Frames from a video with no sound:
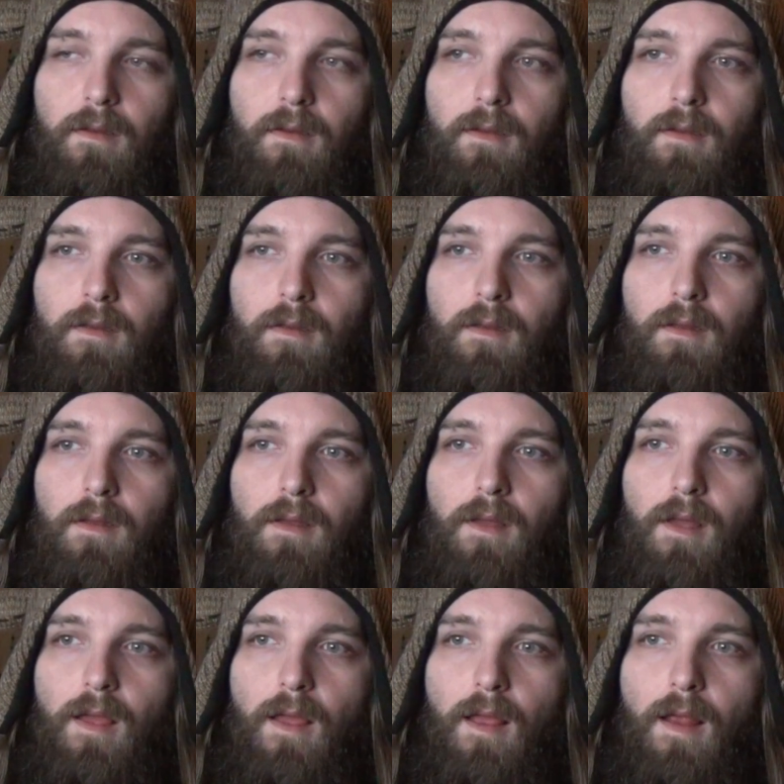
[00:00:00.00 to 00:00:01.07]

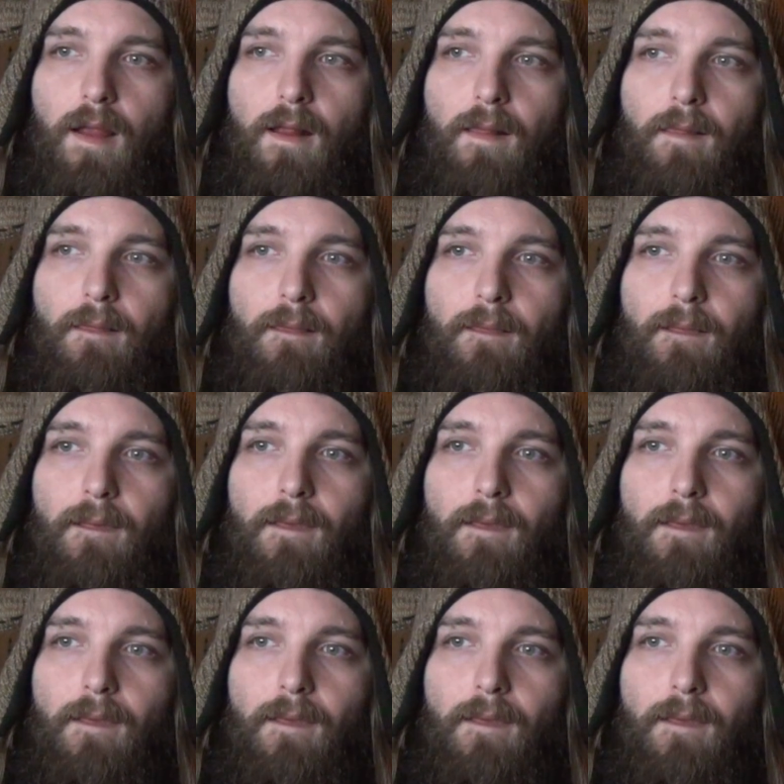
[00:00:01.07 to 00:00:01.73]
(silence)